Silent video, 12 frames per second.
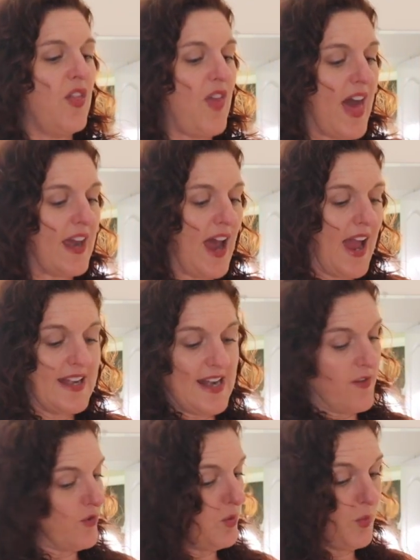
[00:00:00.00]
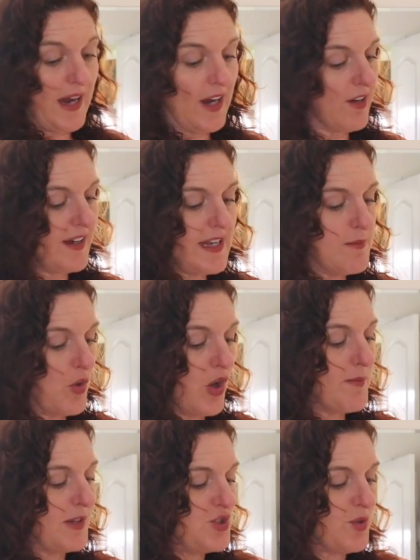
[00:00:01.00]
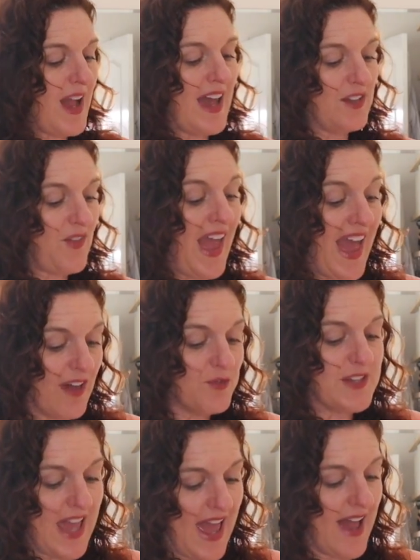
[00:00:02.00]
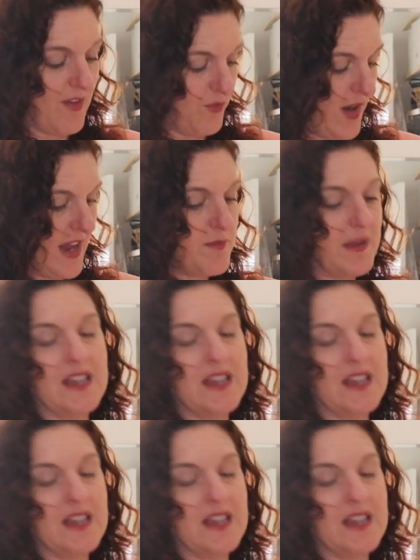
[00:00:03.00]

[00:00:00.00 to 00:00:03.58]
that I never wear anymore, but you kind of have to have, right?